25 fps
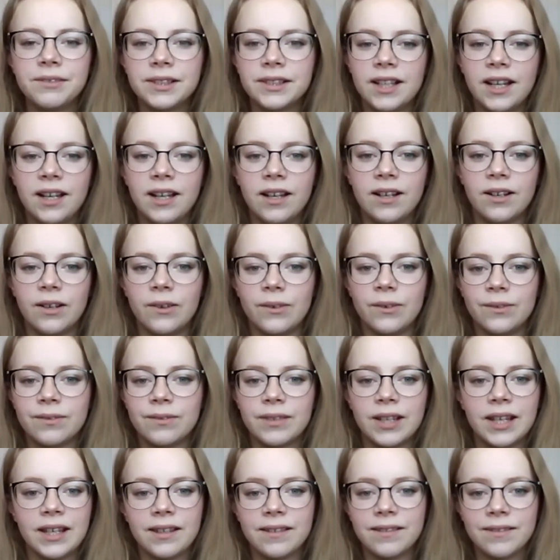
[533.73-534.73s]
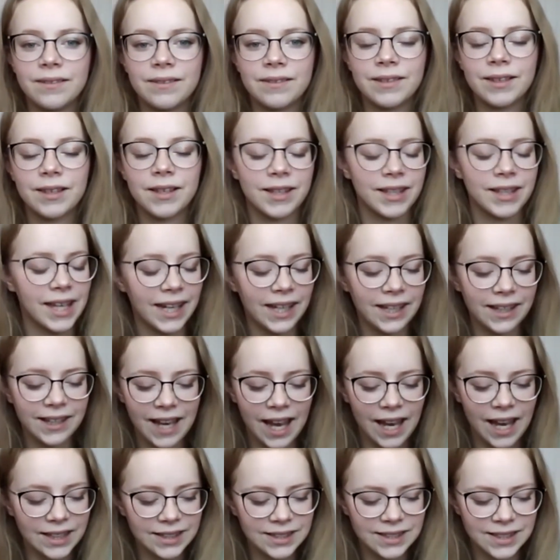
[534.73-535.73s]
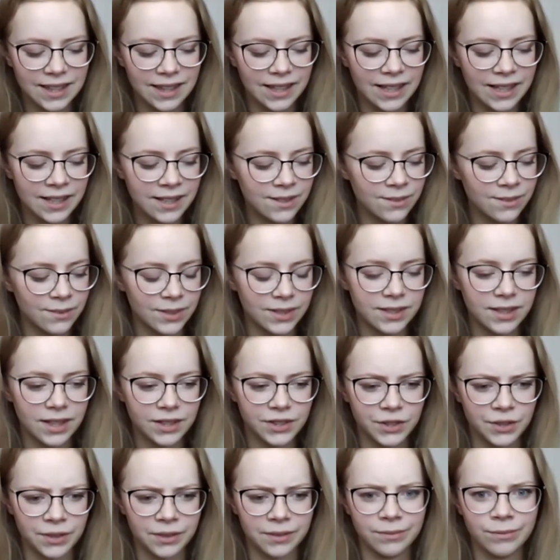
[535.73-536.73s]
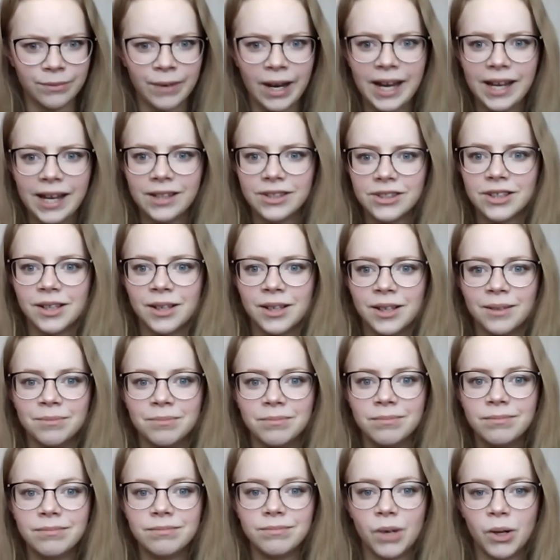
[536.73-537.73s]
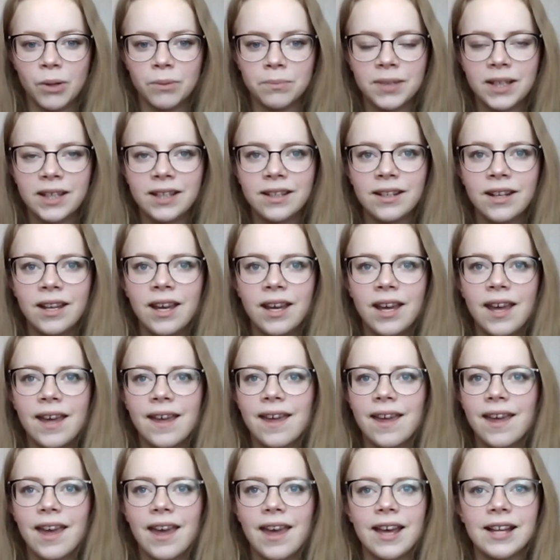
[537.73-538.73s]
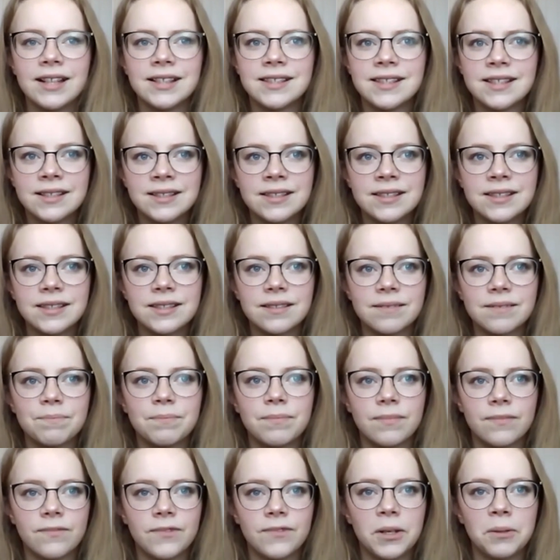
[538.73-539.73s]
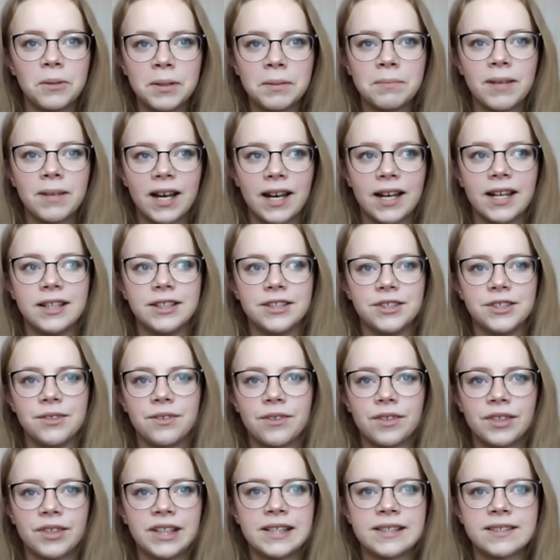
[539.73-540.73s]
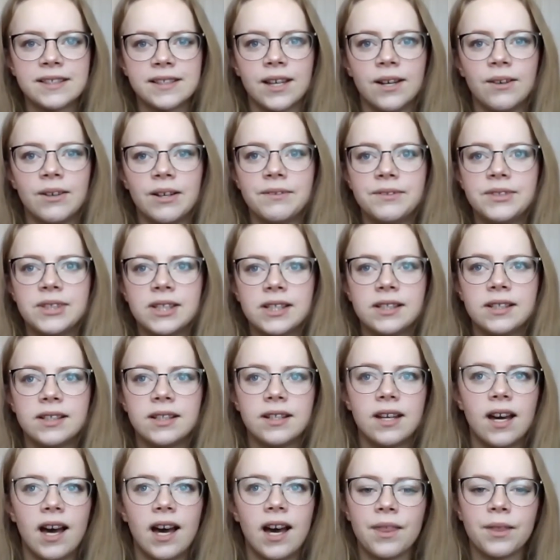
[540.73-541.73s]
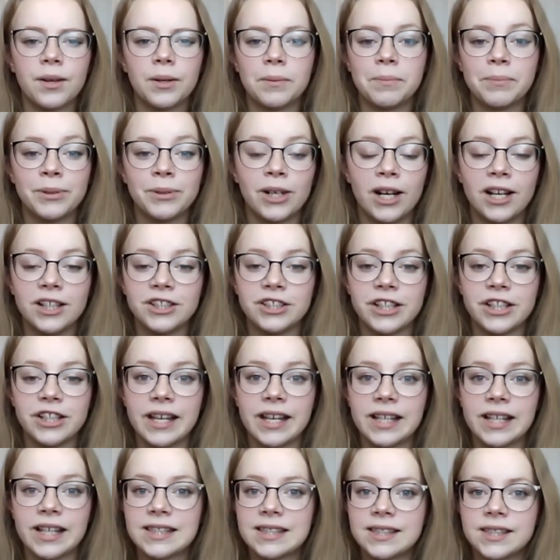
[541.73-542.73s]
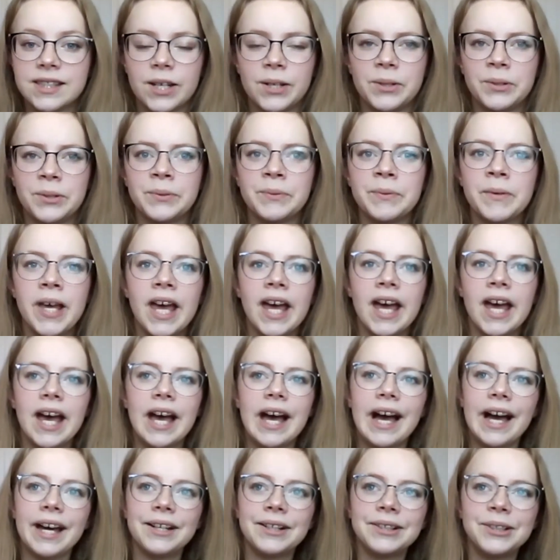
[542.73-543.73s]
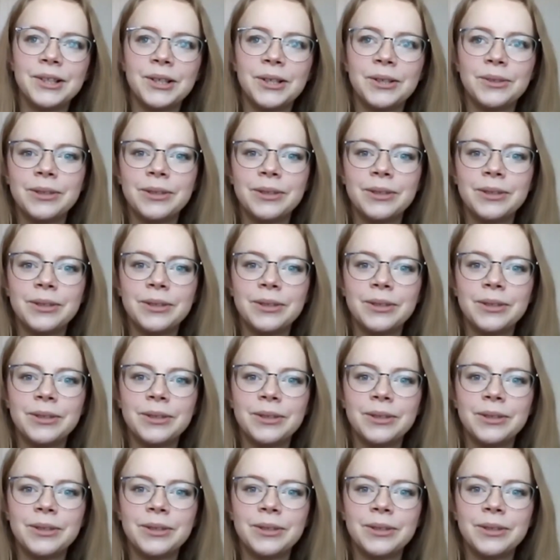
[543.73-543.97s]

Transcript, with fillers: know like getting cast in this was such a random moment and since filming Behind You three years ago, I've done other projects. So I don't know